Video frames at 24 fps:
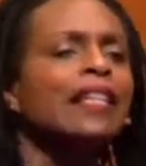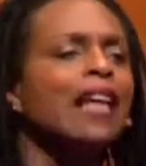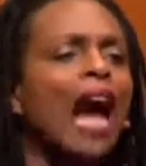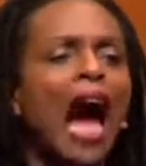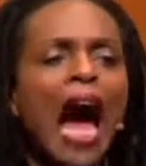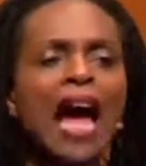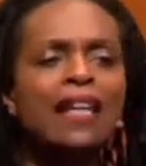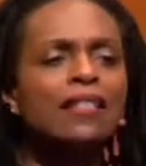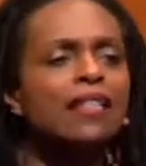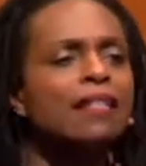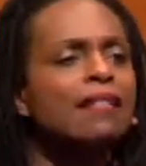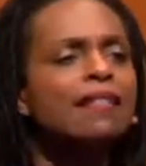that
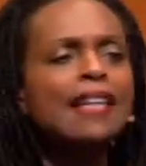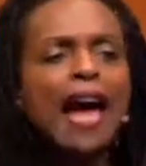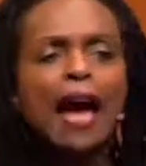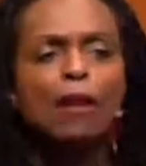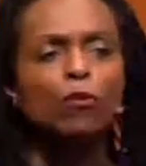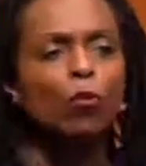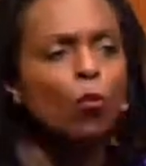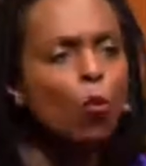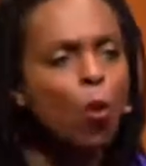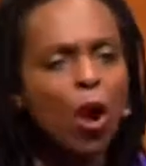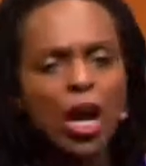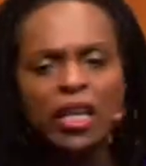God does
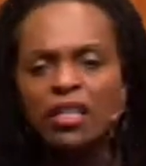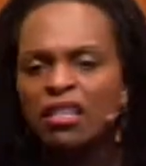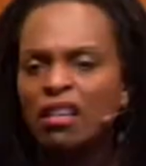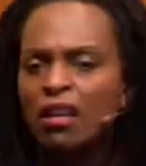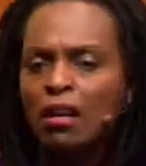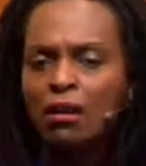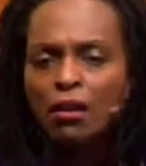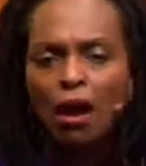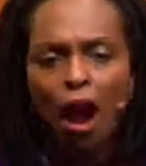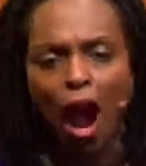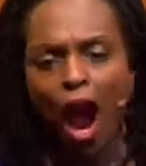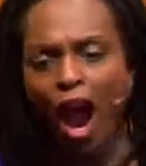not want
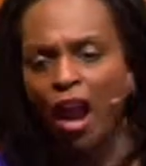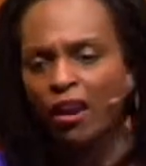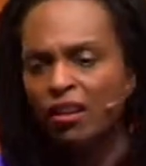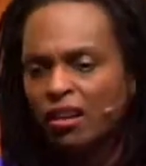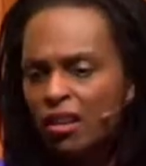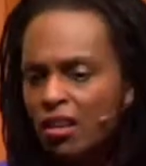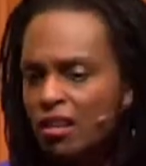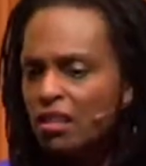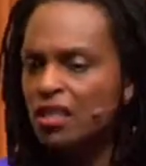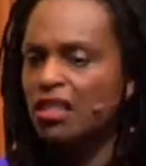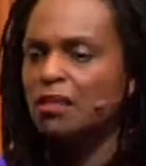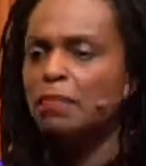our
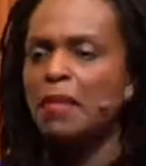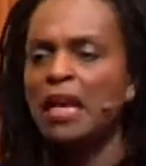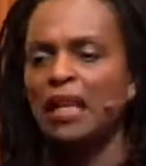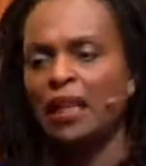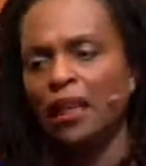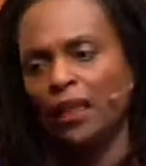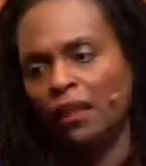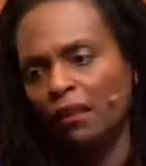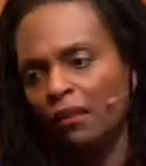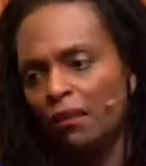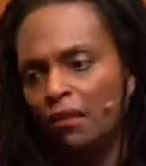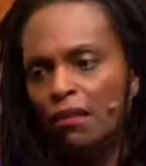
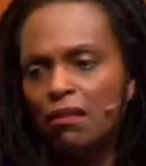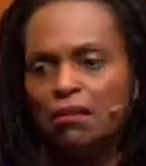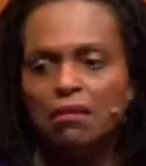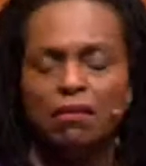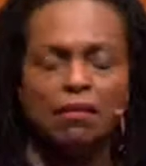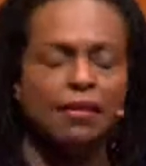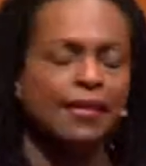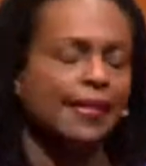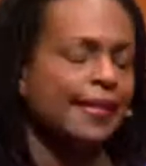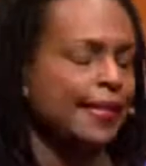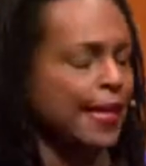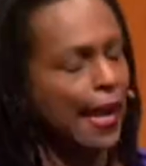smelly
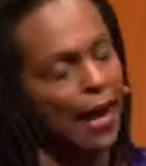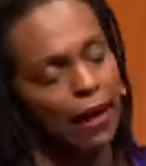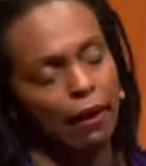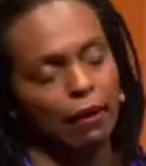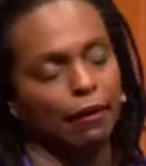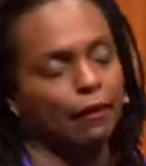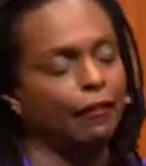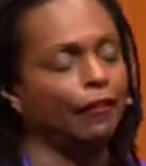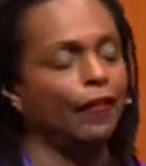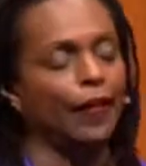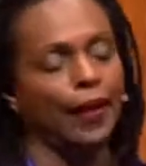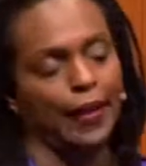
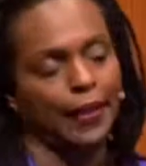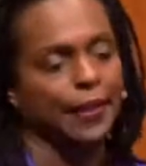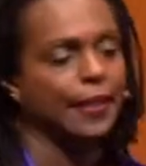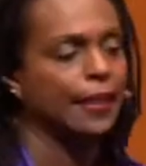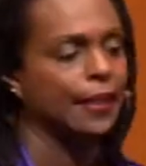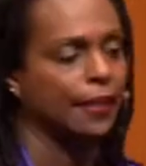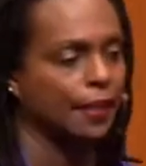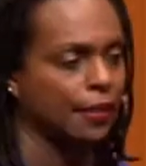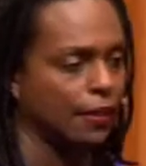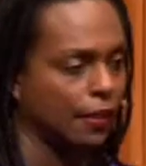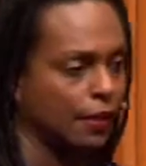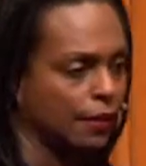
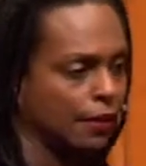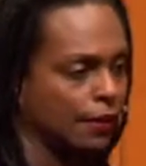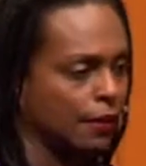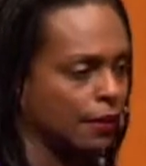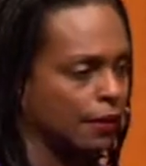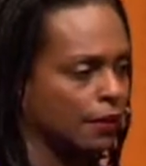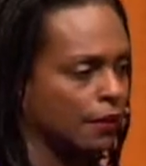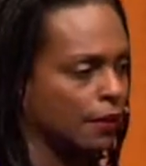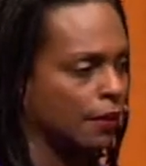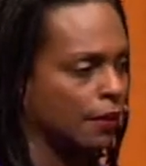sacrifices.